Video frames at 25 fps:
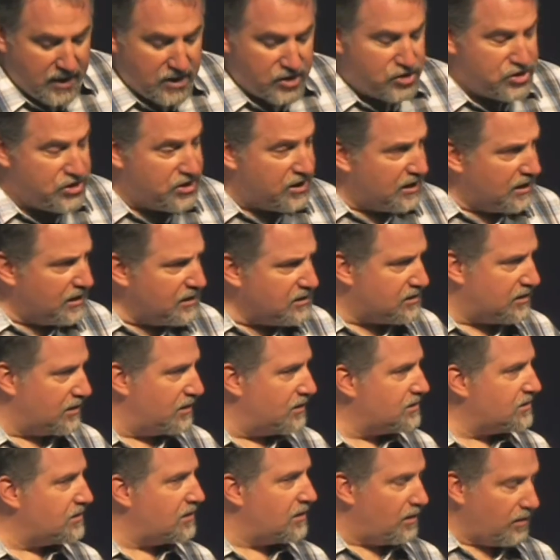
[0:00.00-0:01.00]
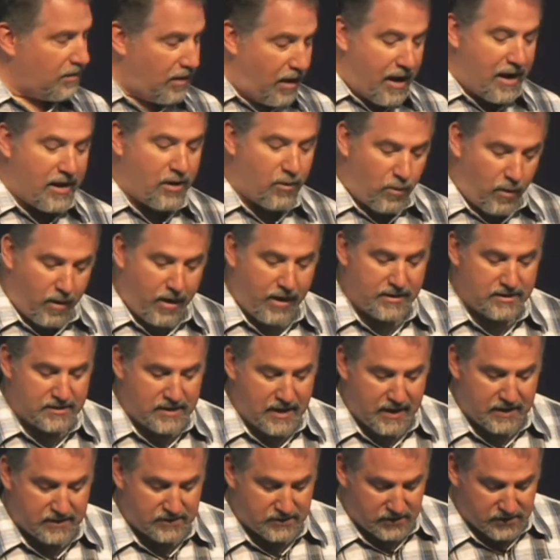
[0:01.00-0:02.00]
Jesus likewise
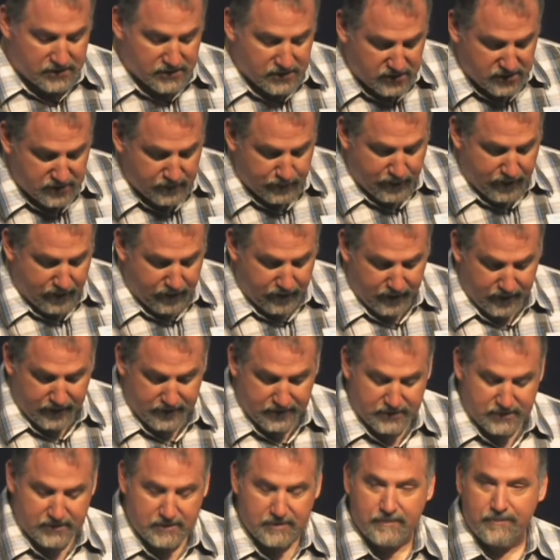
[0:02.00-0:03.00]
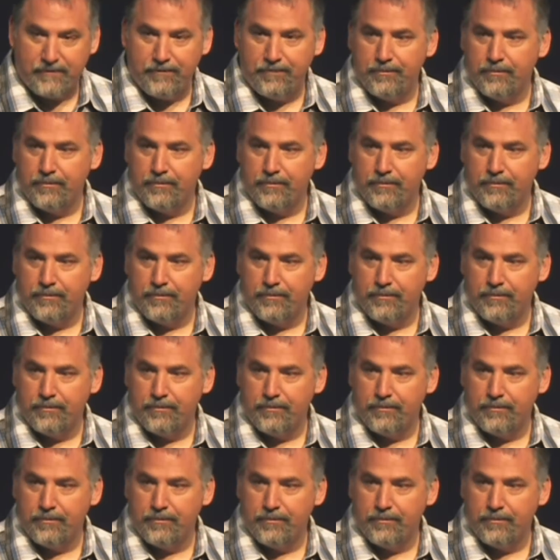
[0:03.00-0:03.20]
has this experience.